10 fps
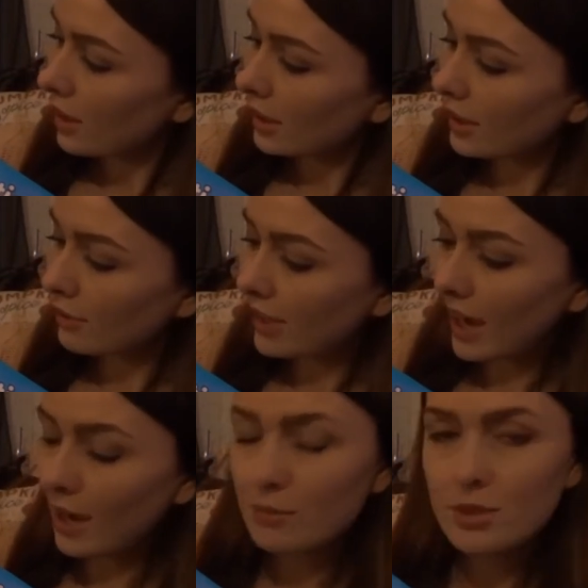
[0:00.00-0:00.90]
Livy
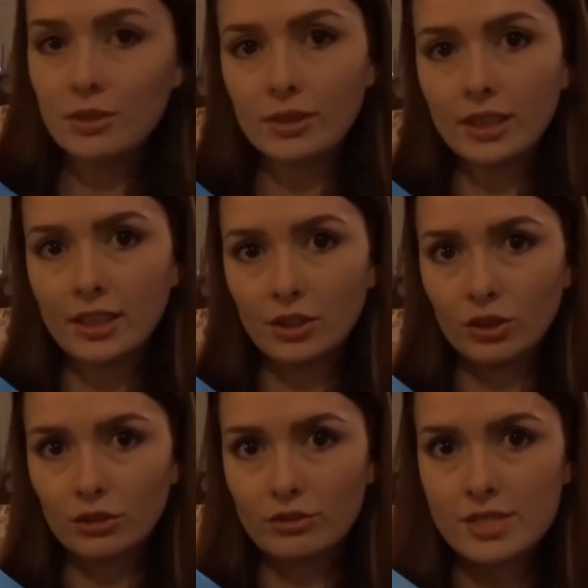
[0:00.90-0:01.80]
absolutely
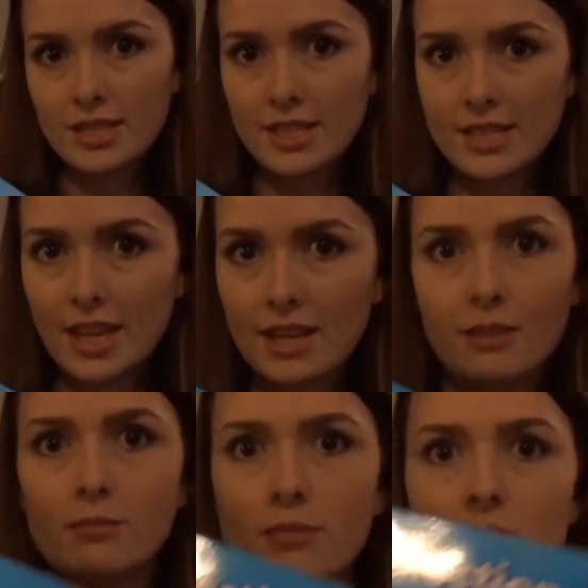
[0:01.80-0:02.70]
loves these
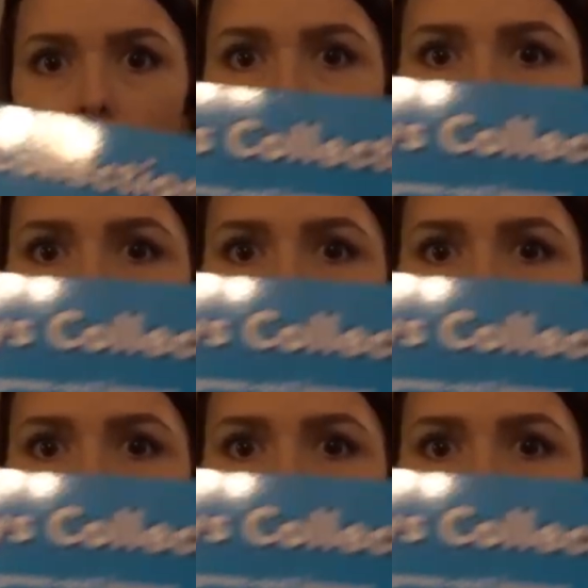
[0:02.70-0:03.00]
games.